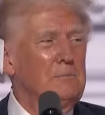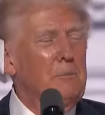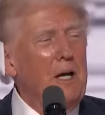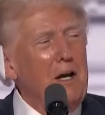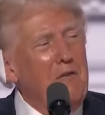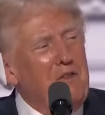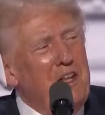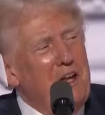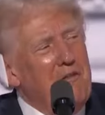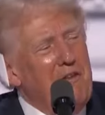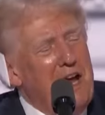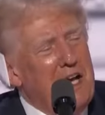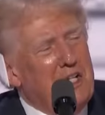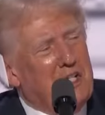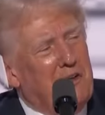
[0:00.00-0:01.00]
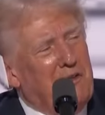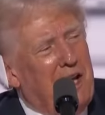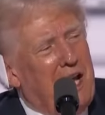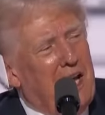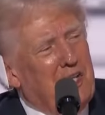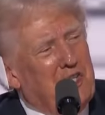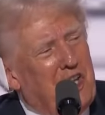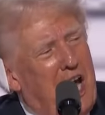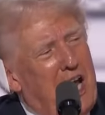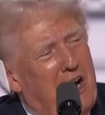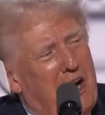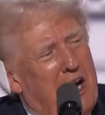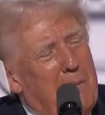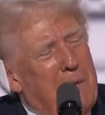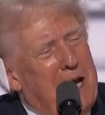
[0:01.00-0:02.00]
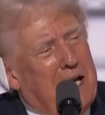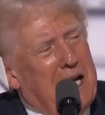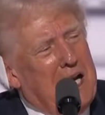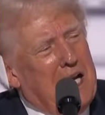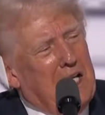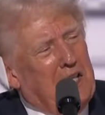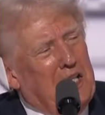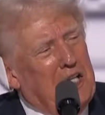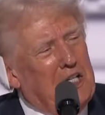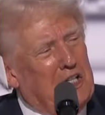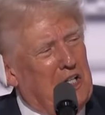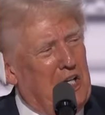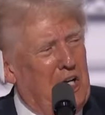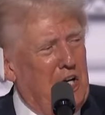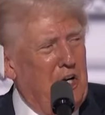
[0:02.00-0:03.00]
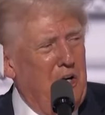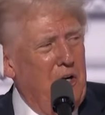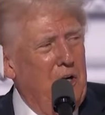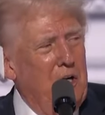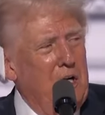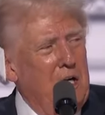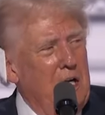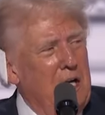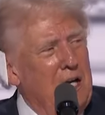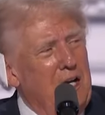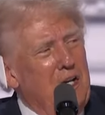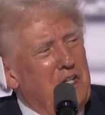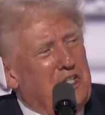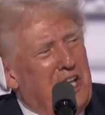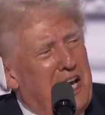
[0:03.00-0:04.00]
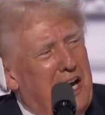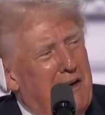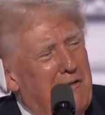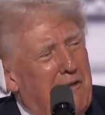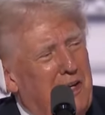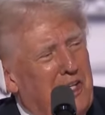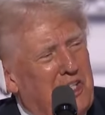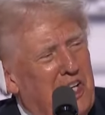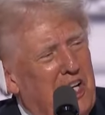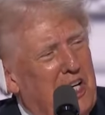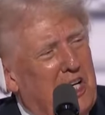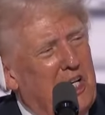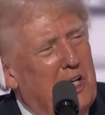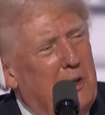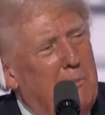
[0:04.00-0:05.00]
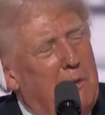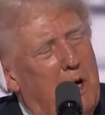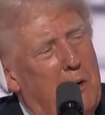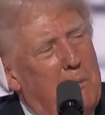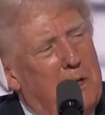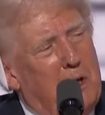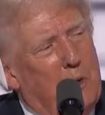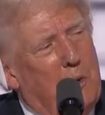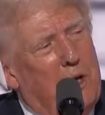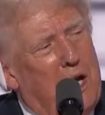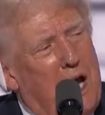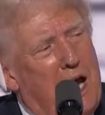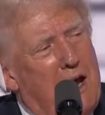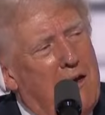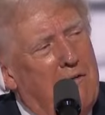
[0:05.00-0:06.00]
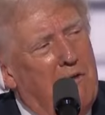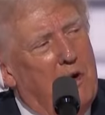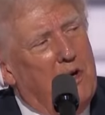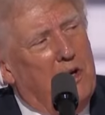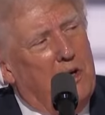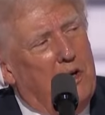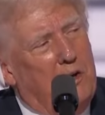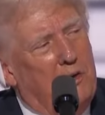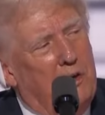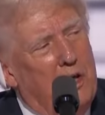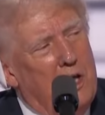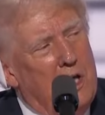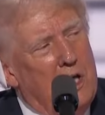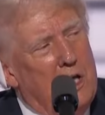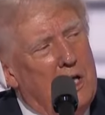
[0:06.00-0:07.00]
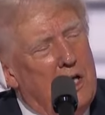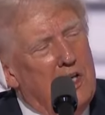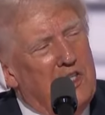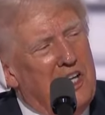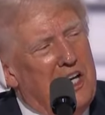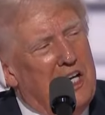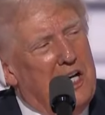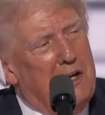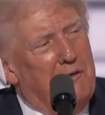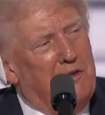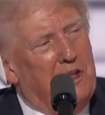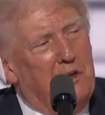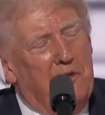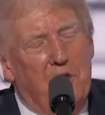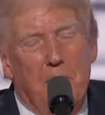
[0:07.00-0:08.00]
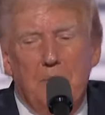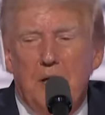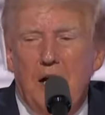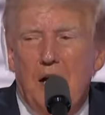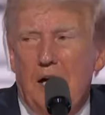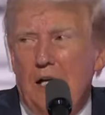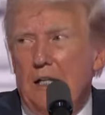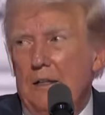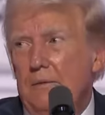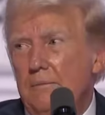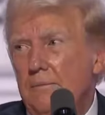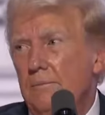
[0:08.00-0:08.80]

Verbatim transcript: But if the events of last Saturday make anything clear, it is that every single moment we have on earth is a gift from God.